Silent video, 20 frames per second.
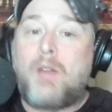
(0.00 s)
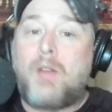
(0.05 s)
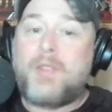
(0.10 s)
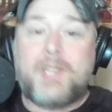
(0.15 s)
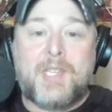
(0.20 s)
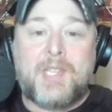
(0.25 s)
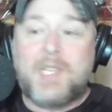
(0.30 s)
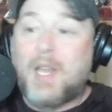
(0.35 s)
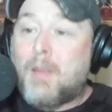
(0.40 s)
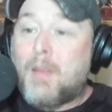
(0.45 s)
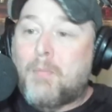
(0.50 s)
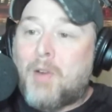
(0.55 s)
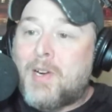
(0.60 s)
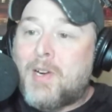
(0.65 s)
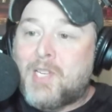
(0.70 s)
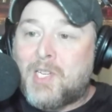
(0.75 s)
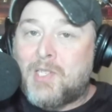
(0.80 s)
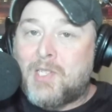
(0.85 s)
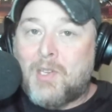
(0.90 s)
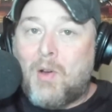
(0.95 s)

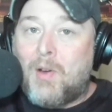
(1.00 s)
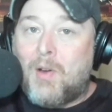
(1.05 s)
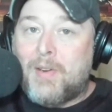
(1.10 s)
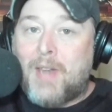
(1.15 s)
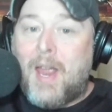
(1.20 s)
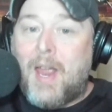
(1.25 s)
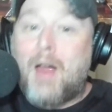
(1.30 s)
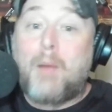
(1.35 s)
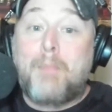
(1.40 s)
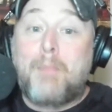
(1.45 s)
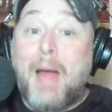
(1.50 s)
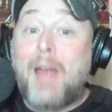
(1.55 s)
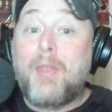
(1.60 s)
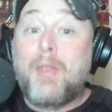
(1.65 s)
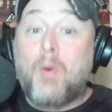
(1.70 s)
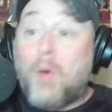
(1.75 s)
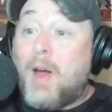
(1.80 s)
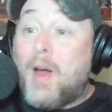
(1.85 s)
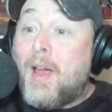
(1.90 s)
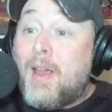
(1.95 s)
celebrations on. Now, by the
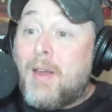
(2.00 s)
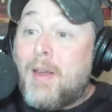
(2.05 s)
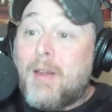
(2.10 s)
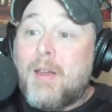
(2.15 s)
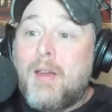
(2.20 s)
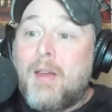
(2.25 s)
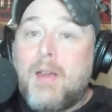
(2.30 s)
way,